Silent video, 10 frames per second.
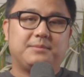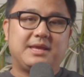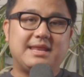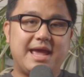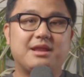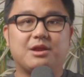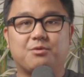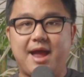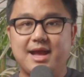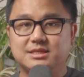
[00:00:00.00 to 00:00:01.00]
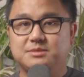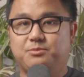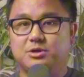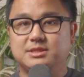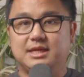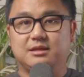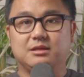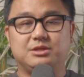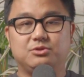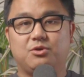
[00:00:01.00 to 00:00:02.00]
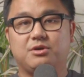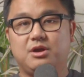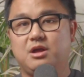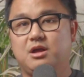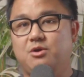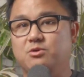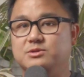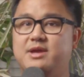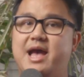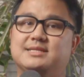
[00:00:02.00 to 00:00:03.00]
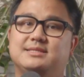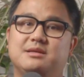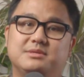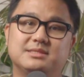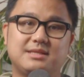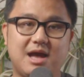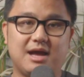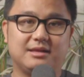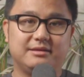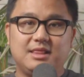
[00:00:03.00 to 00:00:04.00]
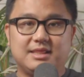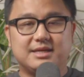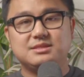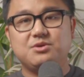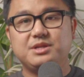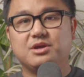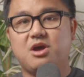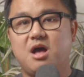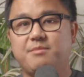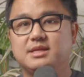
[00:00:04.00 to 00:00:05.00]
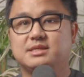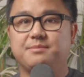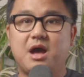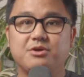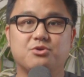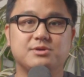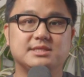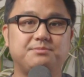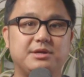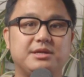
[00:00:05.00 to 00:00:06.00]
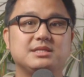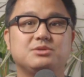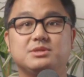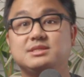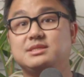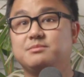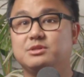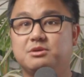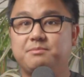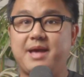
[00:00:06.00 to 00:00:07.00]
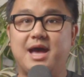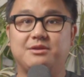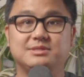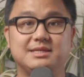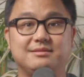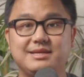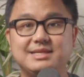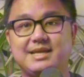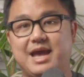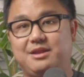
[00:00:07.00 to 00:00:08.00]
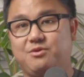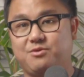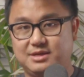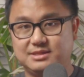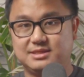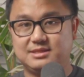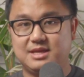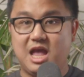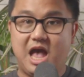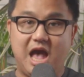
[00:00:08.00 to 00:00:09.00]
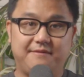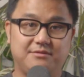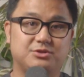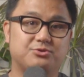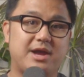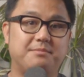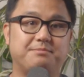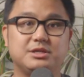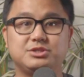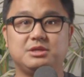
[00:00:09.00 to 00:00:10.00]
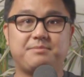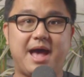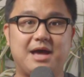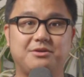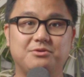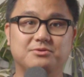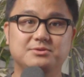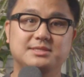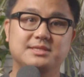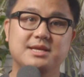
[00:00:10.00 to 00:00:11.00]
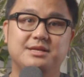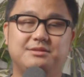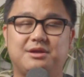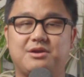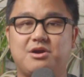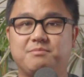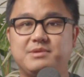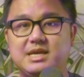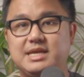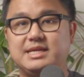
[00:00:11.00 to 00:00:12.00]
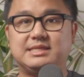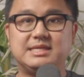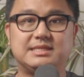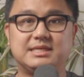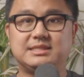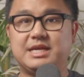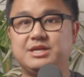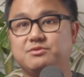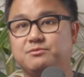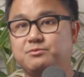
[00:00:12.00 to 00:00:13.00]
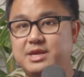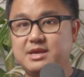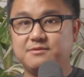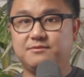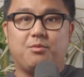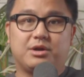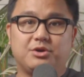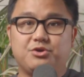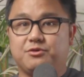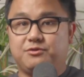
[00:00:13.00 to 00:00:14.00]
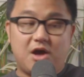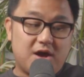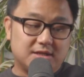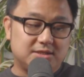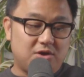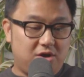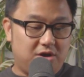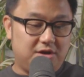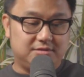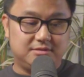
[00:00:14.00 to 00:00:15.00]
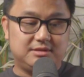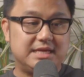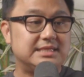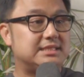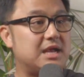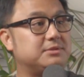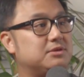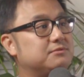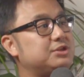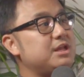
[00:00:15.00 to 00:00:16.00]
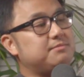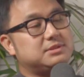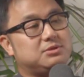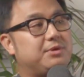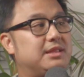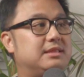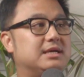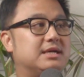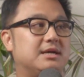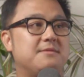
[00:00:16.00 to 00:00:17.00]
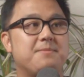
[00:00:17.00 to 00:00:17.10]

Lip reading: Kinetic Racquet Sports at Glendora also has them in stock. Let us know in the comments about your experience with similar paddles in these categories. Have you tried budget paddles that are PET titanium weave? What are your thoughts on these types of shapes with the